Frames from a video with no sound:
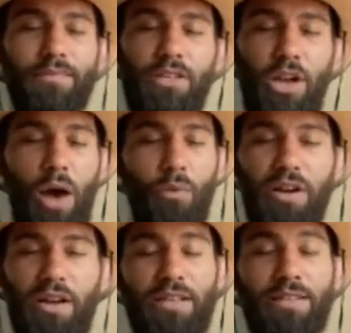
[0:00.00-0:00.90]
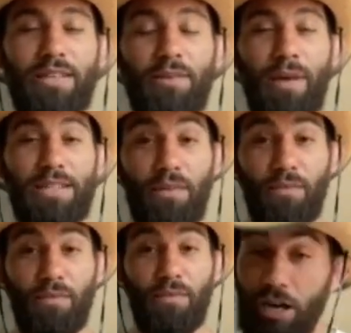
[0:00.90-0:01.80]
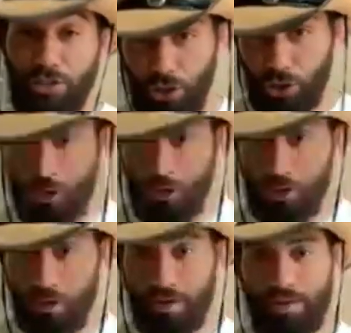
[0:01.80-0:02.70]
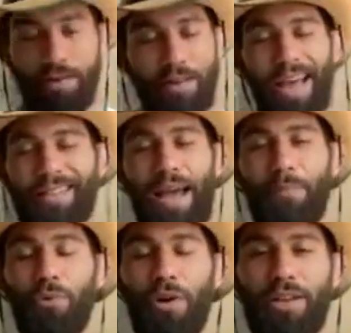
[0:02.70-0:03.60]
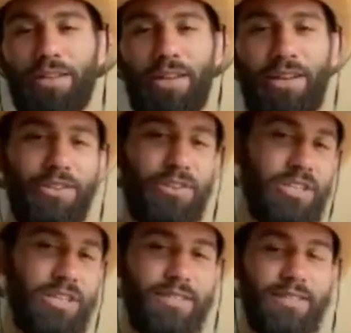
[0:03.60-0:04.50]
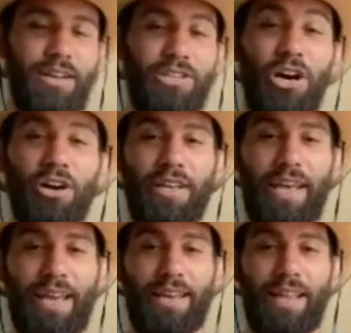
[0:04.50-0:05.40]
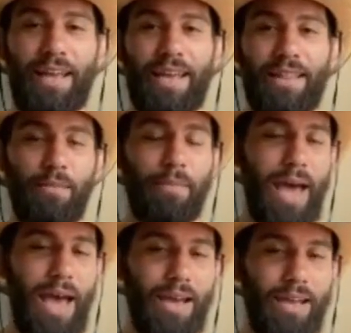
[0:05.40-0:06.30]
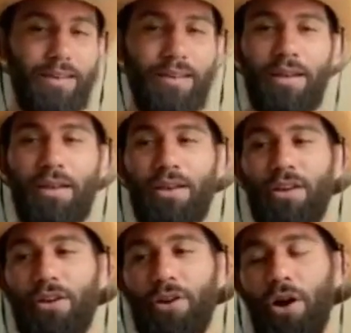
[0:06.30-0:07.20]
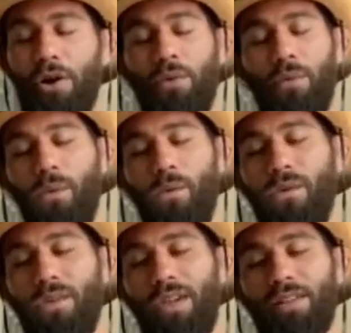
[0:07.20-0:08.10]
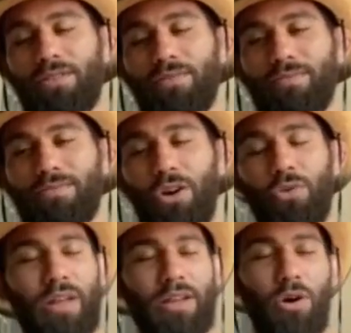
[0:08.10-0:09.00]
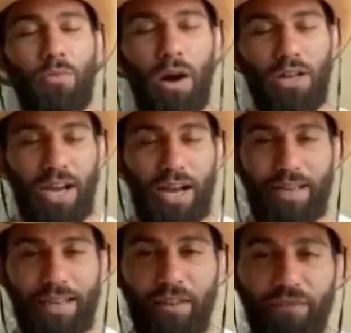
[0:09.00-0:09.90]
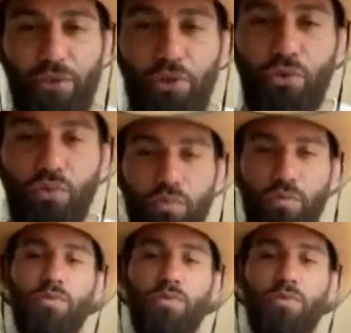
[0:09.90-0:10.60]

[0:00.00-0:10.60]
know, I wouldn't have considered myself a boxer at that point. You're just a young kid, like hitting the bag, and, you know, don't really know much. I did a few,